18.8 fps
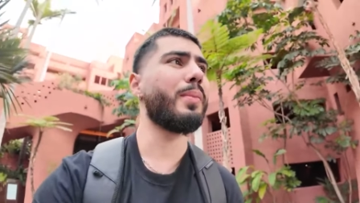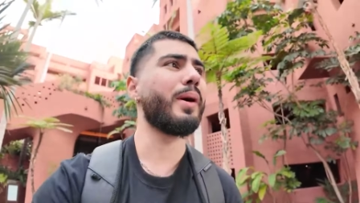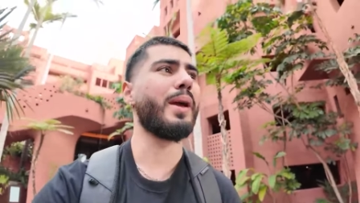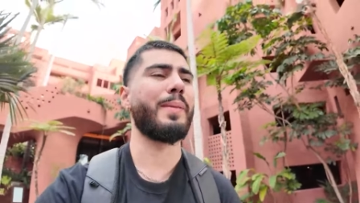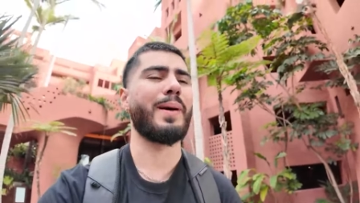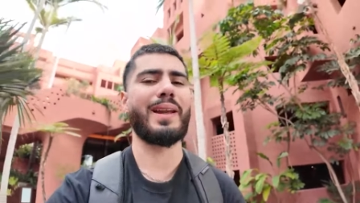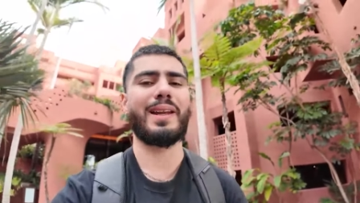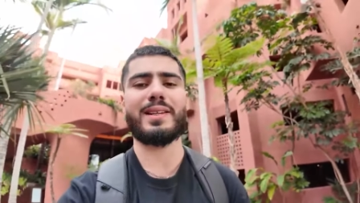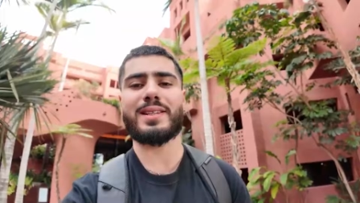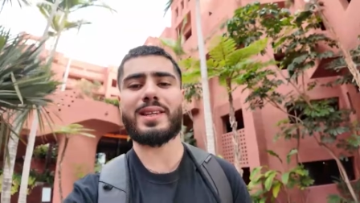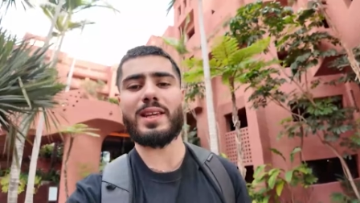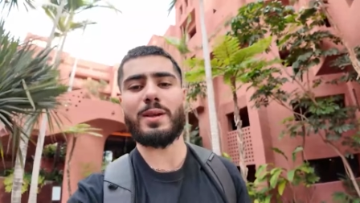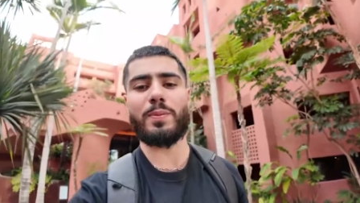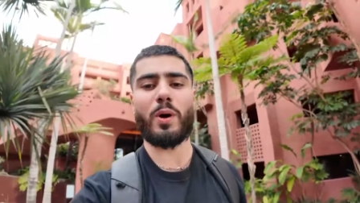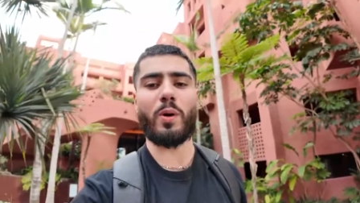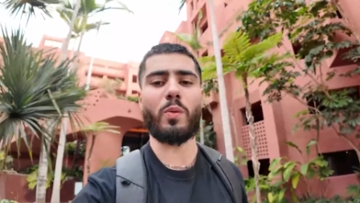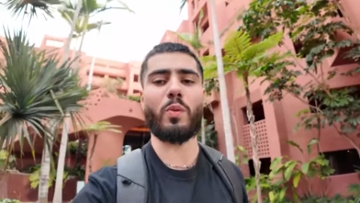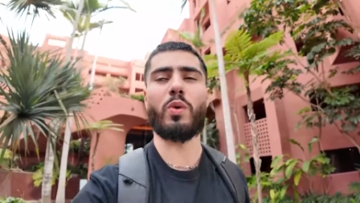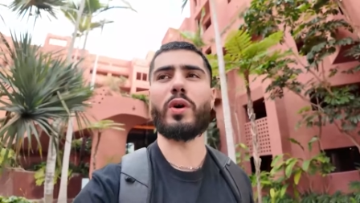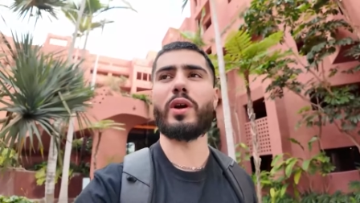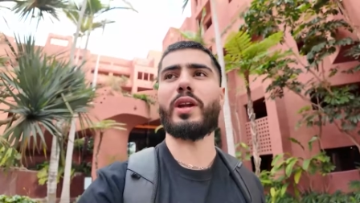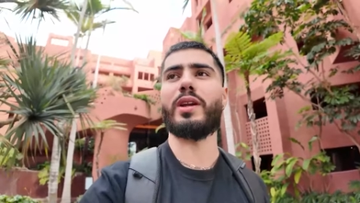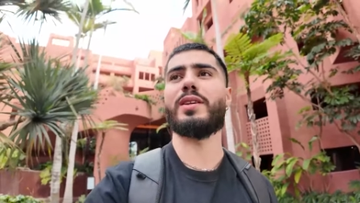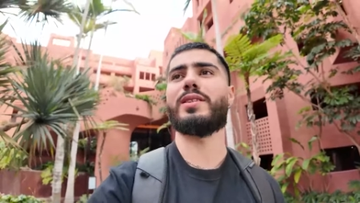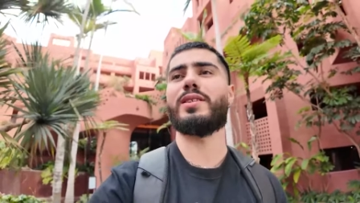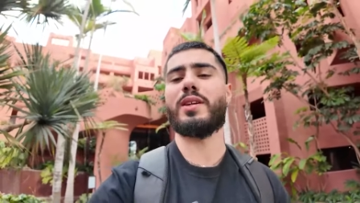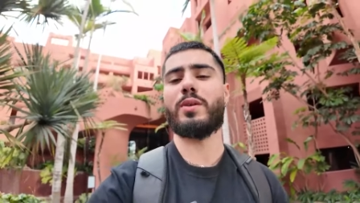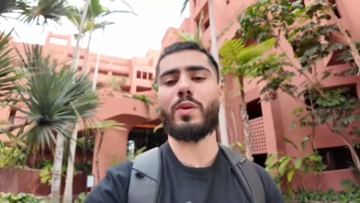But yeah, man, let's keep on
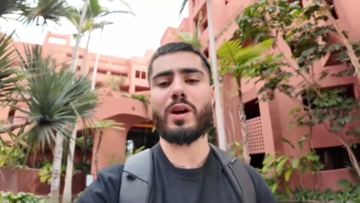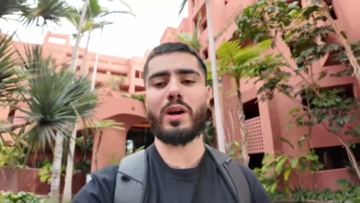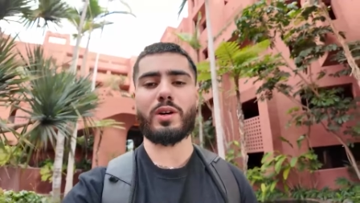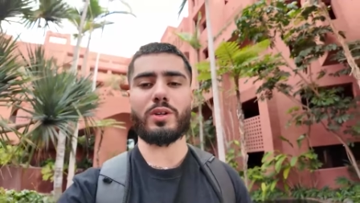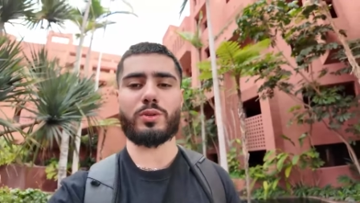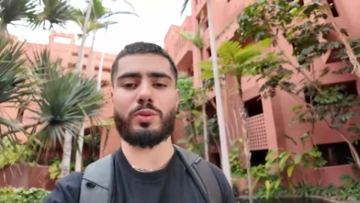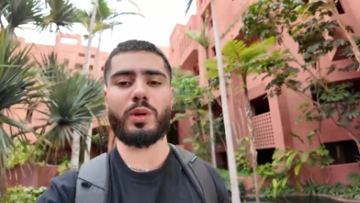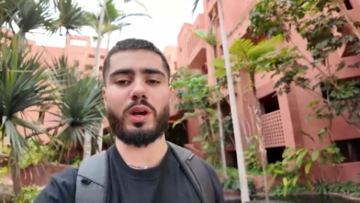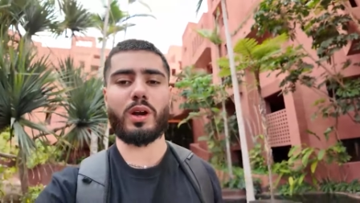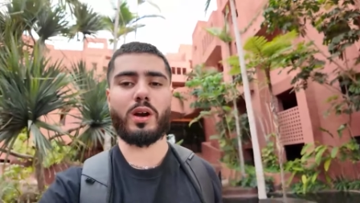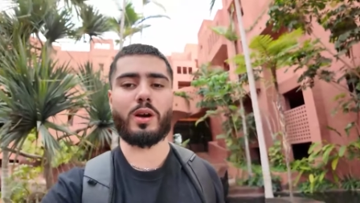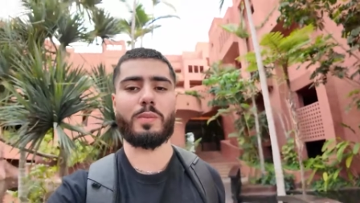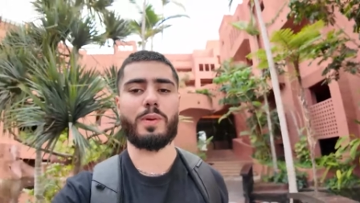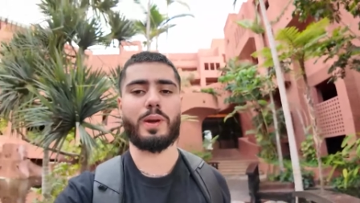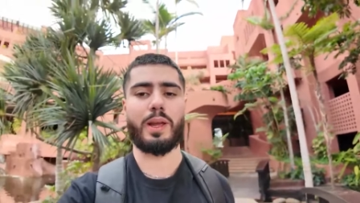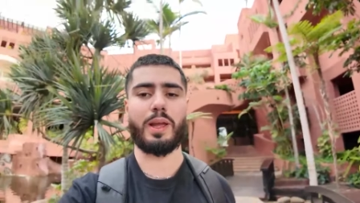walking and see what else we got.